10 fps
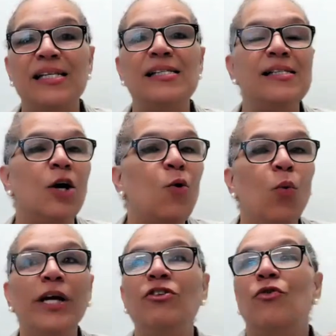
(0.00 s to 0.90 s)
is
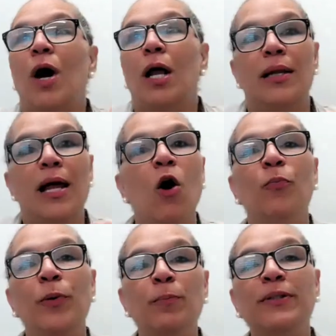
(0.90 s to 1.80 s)
going to allow
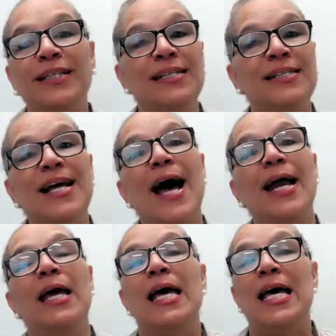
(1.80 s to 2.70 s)
people to
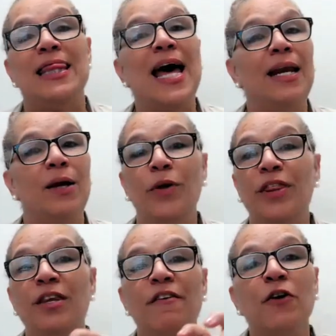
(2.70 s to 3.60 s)
decide that
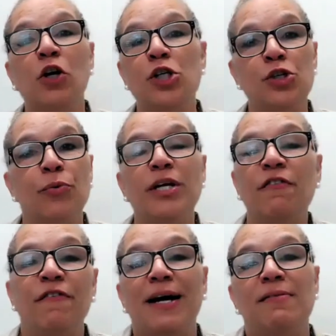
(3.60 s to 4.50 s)
within the first 3 to
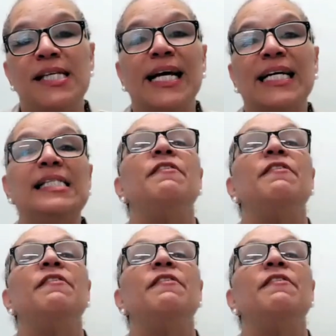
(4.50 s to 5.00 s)
5 seconds,